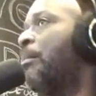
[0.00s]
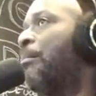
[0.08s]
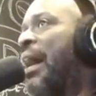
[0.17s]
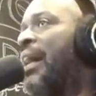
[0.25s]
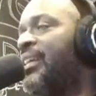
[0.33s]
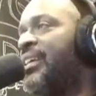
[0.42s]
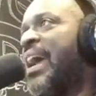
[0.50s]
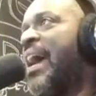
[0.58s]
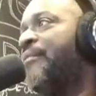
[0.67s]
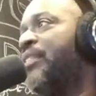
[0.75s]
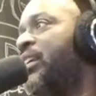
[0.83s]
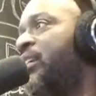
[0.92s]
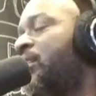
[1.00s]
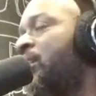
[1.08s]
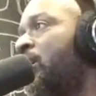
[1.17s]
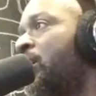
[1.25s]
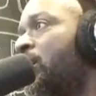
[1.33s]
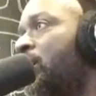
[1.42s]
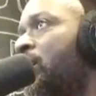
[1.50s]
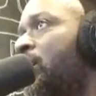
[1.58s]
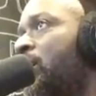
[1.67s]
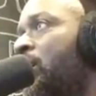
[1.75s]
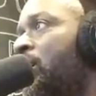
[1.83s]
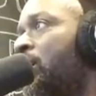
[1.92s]
body cavities
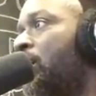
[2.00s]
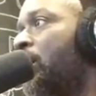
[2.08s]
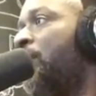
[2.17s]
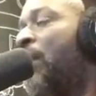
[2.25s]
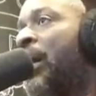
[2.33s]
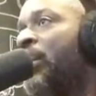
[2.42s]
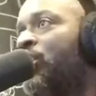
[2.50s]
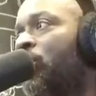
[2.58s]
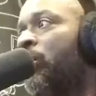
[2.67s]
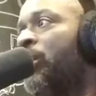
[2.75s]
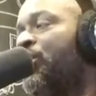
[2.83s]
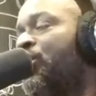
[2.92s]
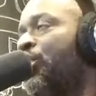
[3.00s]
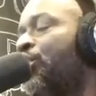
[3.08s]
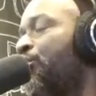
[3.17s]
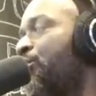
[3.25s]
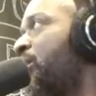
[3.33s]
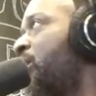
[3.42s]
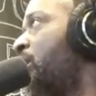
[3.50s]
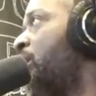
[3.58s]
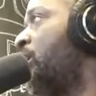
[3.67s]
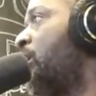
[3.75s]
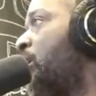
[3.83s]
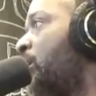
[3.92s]
of Honduran children
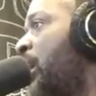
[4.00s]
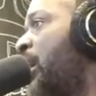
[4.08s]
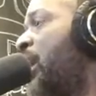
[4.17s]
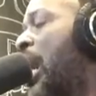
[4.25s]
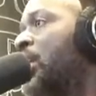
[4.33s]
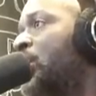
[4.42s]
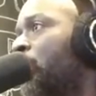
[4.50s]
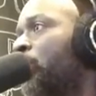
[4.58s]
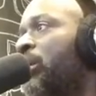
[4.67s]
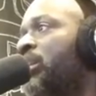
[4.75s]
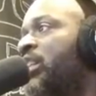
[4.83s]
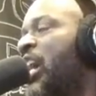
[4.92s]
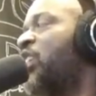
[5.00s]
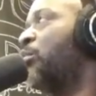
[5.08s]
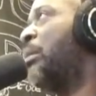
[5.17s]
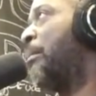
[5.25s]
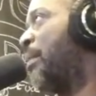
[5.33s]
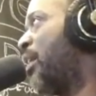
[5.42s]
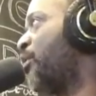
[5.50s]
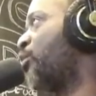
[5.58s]
and Honduran desperate mother